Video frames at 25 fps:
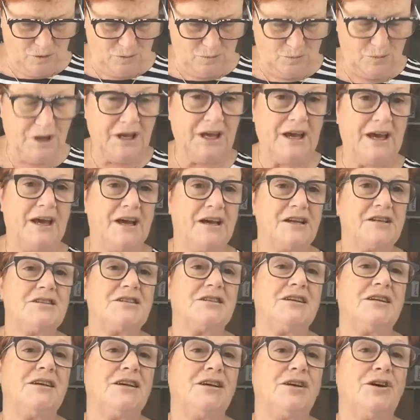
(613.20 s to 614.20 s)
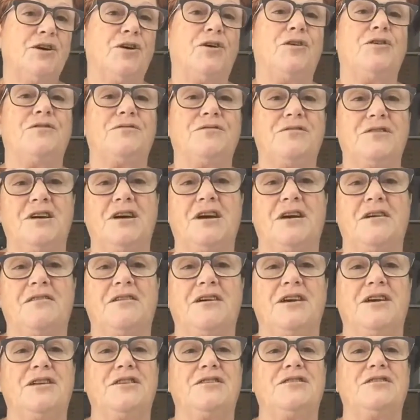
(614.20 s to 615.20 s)
what we actually got for
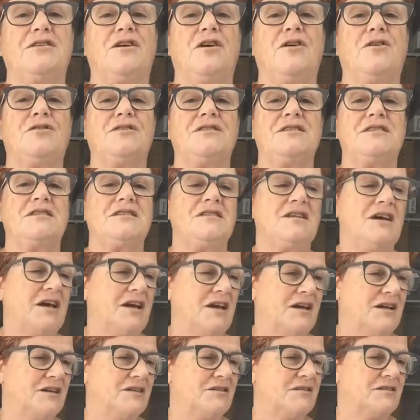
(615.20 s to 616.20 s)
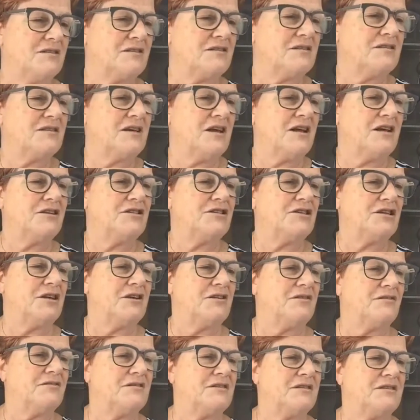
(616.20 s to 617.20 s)
going on stage. This is how
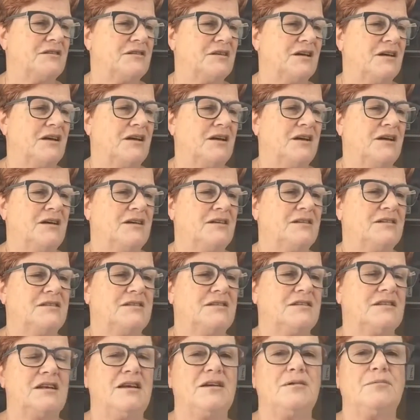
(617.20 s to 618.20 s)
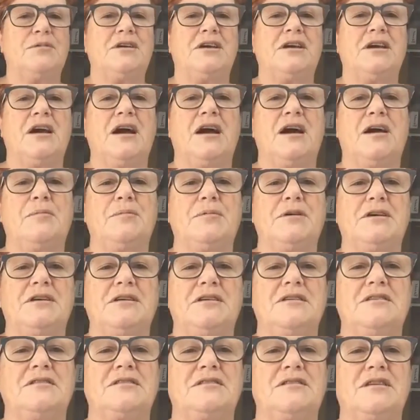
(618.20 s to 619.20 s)
generous Stamping Up
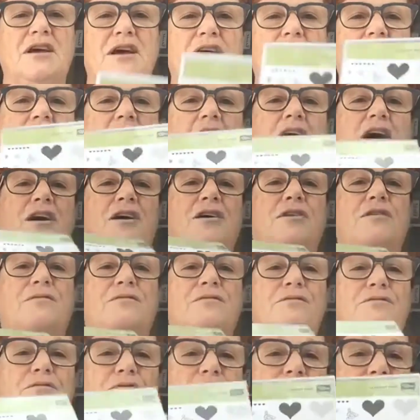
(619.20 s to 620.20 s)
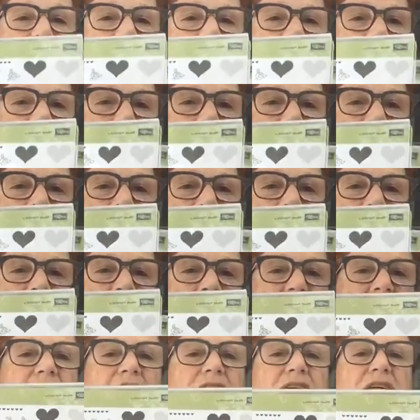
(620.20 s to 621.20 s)
is. I got 4 stamp
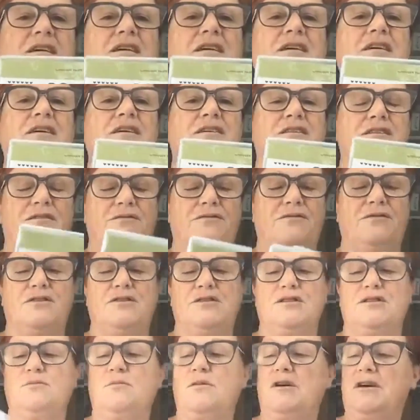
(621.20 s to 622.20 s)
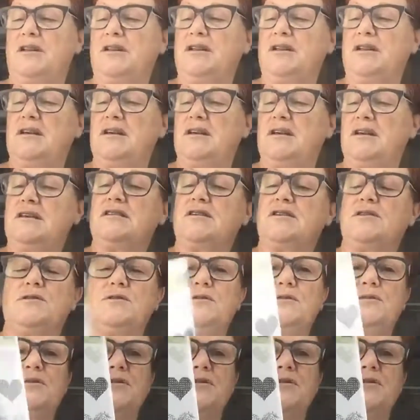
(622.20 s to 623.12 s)
sets. The first one is